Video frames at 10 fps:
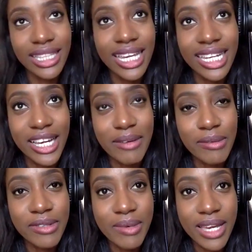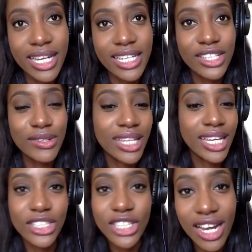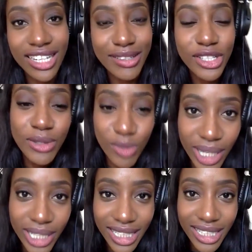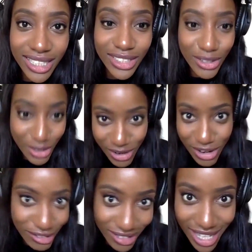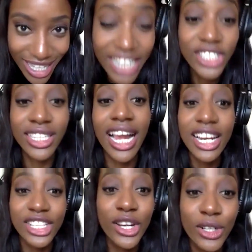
lady came up to me and she was like just talking. She was racist, so you know. But, and she's like, as